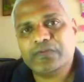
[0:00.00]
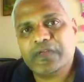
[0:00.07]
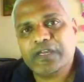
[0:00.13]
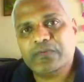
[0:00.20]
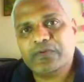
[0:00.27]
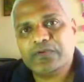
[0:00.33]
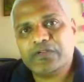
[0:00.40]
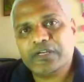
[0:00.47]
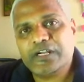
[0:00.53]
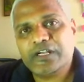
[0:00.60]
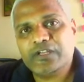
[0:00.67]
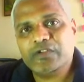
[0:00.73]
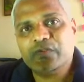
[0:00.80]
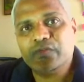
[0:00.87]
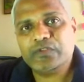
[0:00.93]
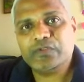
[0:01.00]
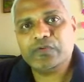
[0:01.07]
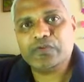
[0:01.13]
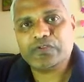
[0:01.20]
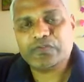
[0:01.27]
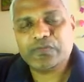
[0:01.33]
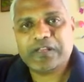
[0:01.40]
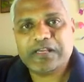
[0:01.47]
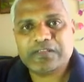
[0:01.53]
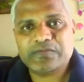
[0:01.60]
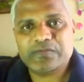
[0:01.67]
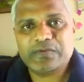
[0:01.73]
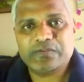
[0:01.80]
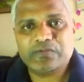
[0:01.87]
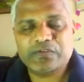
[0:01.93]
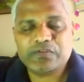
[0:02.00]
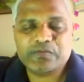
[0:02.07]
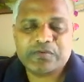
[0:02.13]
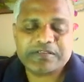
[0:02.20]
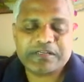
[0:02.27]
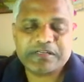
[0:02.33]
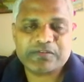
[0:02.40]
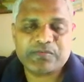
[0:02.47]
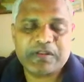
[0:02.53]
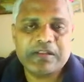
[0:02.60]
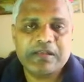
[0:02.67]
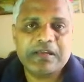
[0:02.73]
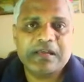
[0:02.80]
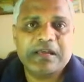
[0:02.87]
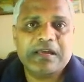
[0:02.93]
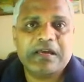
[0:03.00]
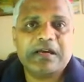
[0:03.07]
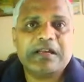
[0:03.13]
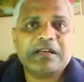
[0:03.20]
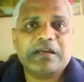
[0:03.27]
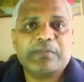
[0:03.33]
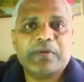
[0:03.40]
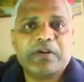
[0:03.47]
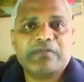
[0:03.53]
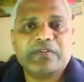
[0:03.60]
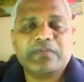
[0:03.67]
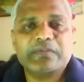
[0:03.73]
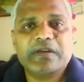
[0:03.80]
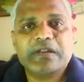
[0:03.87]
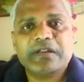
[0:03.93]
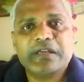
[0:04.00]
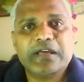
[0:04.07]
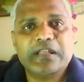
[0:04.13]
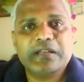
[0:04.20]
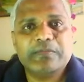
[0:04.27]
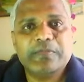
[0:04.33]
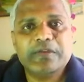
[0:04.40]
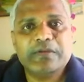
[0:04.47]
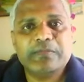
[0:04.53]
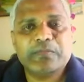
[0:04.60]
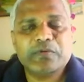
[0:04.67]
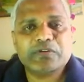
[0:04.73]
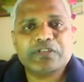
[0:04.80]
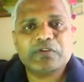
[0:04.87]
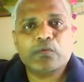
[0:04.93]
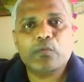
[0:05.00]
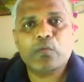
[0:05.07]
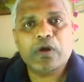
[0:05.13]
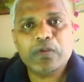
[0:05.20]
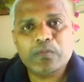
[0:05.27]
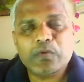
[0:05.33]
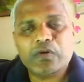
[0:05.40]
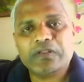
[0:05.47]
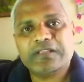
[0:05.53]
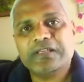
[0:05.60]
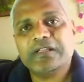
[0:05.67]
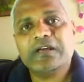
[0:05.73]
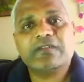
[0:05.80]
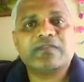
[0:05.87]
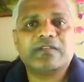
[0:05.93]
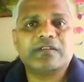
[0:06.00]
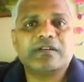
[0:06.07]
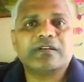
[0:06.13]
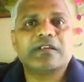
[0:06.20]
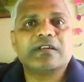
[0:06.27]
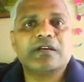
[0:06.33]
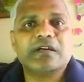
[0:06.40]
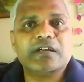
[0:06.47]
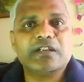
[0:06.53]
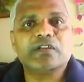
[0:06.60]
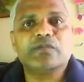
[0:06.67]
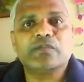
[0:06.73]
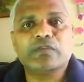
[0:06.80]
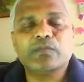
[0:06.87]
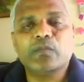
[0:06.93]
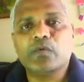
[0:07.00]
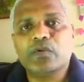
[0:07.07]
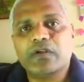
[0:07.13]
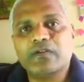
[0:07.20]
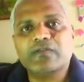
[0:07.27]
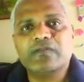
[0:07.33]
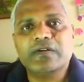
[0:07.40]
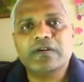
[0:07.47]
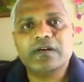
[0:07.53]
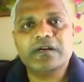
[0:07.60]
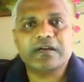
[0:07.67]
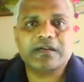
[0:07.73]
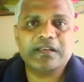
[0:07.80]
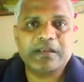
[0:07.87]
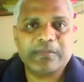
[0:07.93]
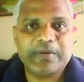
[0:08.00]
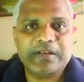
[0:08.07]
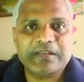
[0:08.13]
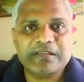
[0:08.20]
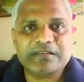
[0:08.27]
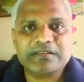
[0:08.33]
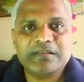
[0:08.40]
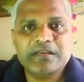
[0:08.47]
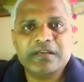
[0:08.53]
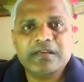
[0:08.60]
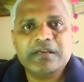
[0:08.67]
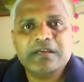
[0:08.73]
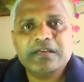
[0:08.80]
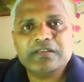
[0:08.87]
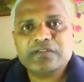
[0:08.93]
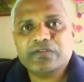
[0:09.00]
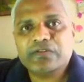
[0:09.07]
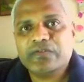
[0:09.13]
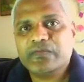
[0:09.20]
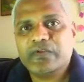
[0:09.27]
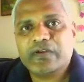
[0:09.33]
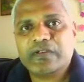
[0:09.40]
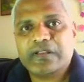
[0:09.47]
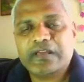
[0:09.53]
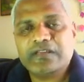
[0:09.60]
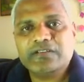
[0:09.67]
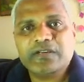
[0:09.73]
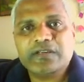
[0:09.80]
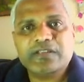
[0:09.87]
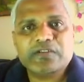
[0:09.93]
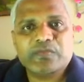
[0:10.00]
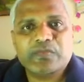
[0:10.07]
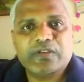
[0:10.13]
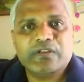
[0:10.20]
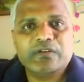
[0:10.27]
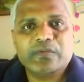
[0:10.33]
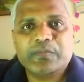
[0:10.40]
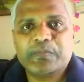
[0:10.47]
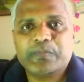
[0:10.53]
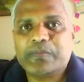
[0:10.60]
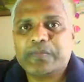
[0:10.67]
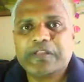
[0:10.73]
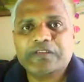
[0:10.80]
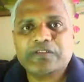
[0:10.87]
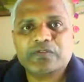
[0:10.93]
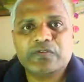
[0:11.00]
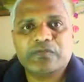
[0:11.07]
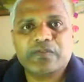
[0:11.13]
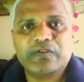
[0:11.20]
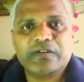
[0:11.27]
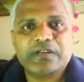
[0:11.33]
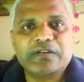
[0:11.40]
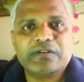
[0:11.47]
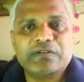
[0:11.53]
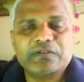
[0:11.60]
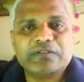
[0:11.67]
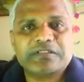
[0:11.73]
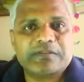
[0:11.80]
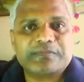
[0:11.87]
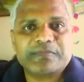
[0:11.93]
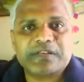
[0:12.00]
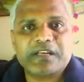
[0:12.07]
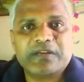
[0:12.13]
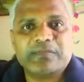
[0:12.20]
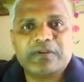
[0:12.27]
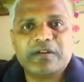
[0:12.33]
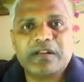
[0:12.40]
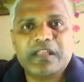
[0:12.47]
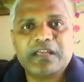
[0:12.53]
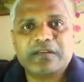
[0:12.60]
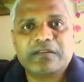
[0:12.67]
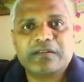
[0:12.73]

be able to continue with those ones as well. And apart from that, I'll be posting one more, then after that I'll continue with more of acrylic paintings. So if you are enjoying this video, please don't forget to subscribe and like,